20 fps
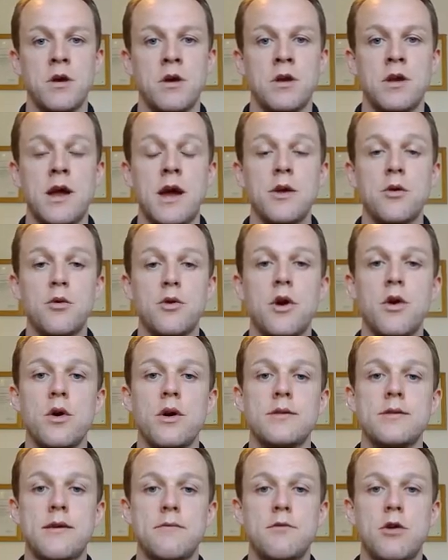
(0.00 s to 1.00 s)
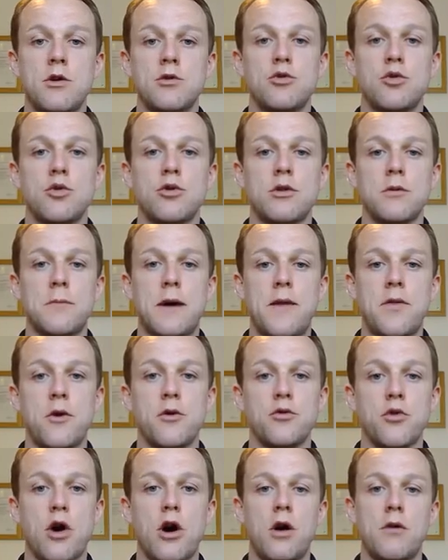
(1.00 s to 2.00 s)
Now you'll notice I've not talked about
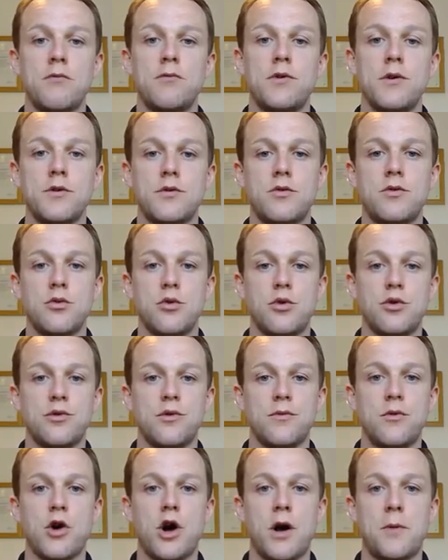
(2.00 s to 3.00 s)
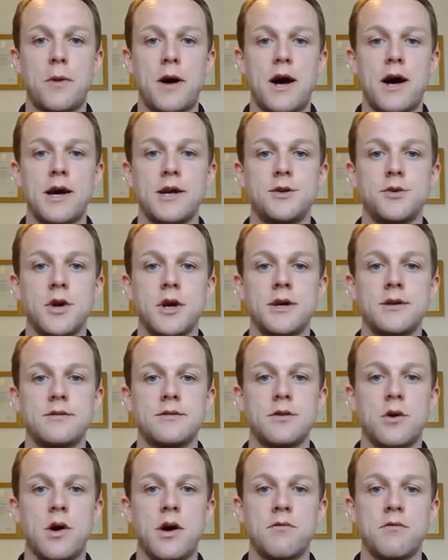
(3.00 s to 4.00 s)
those obvious source of carbohydrates,
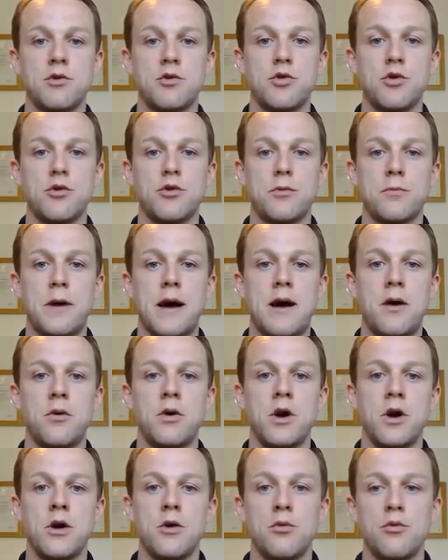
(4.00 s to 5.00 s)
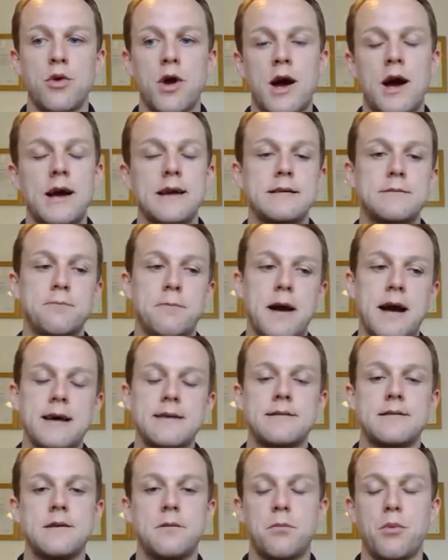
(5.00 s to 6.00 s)
so I haven't talked about rice,
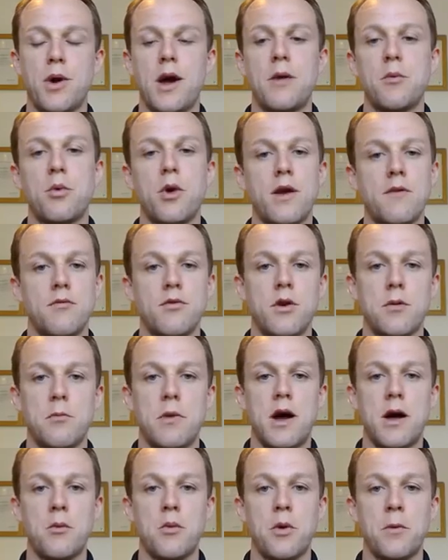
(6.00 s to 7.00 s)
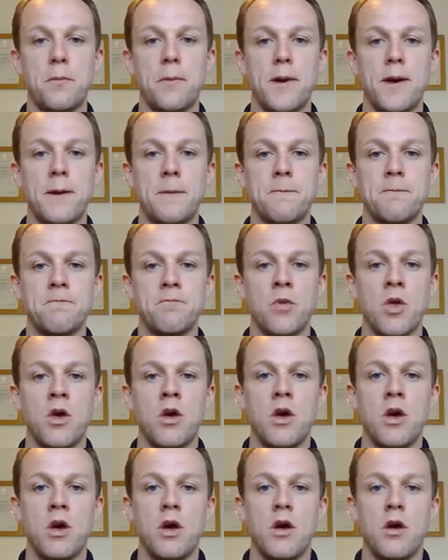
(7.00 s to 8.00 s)
pasta, bread, whatever it might well be.
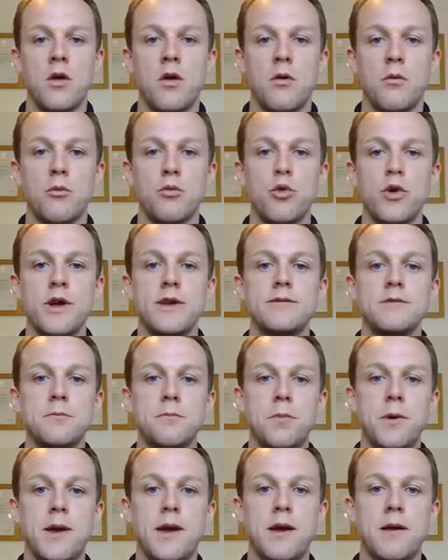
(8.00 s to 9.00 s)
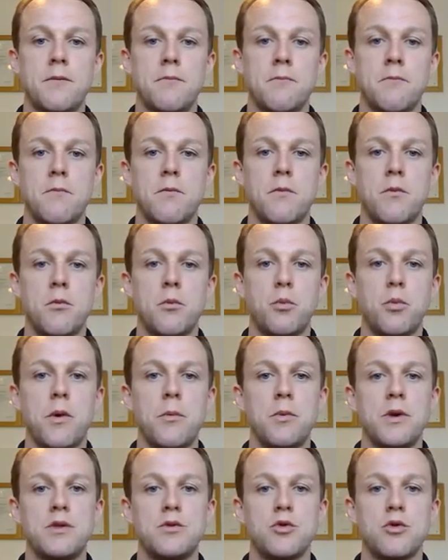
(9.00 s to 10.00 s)
Reason being, when
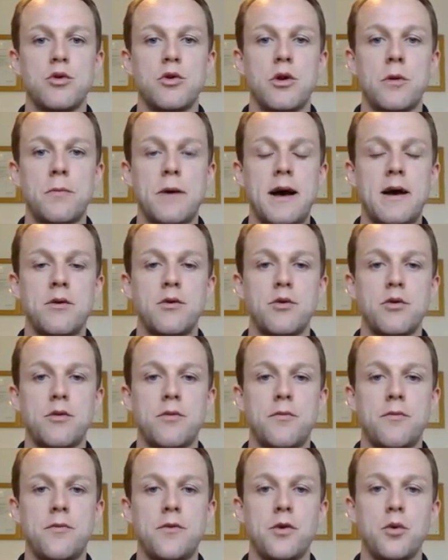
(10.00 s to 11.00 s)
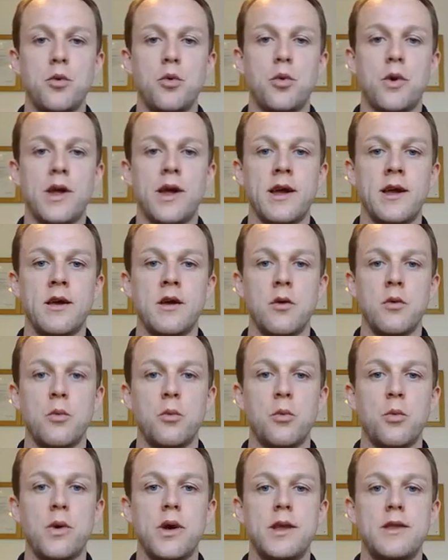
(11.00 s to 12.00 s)
we talk about your fueling,
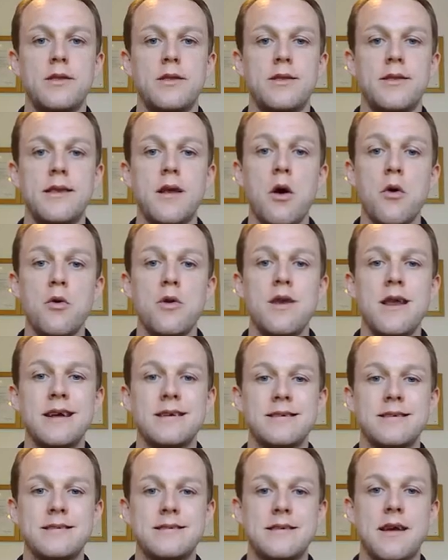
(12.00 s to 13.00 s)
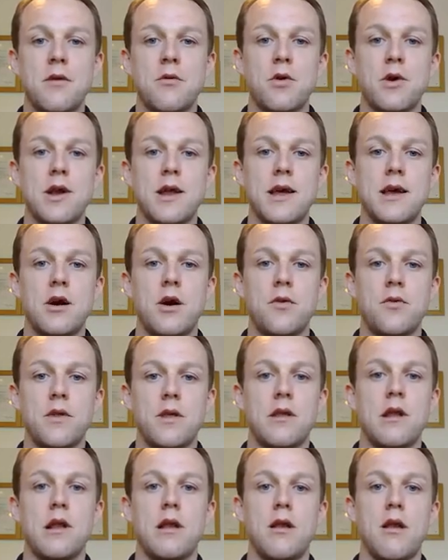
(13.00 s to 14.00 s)
we don't necessarily on
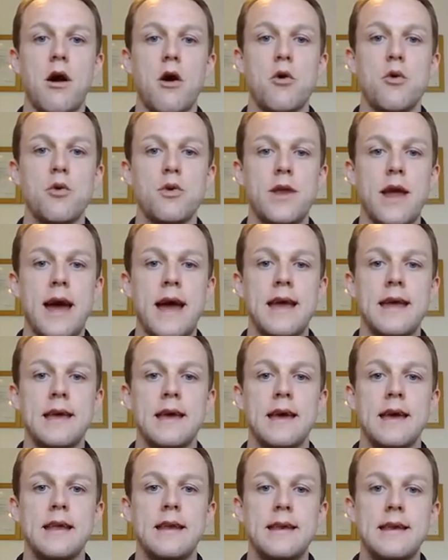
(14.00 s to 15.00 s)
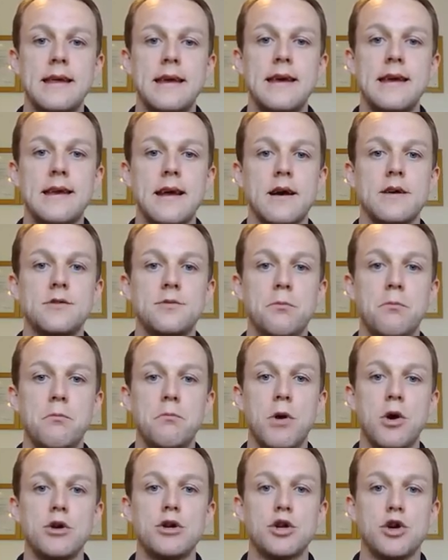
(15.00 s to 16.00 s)
this low day need as
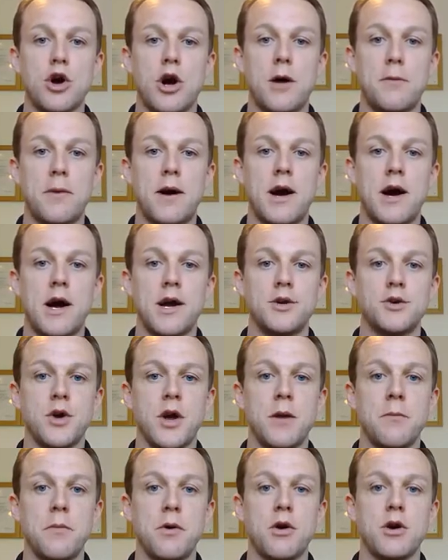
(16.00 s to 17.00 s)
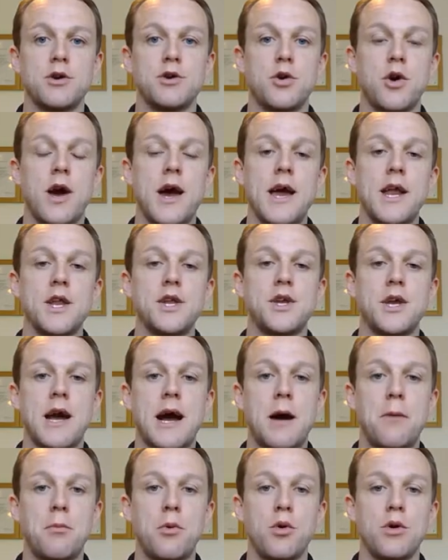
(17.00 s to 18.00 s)
much carbohydrate because your energy
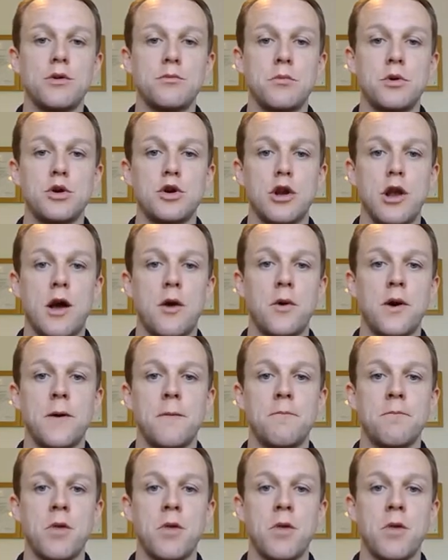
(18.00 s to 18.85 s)
output is much lower.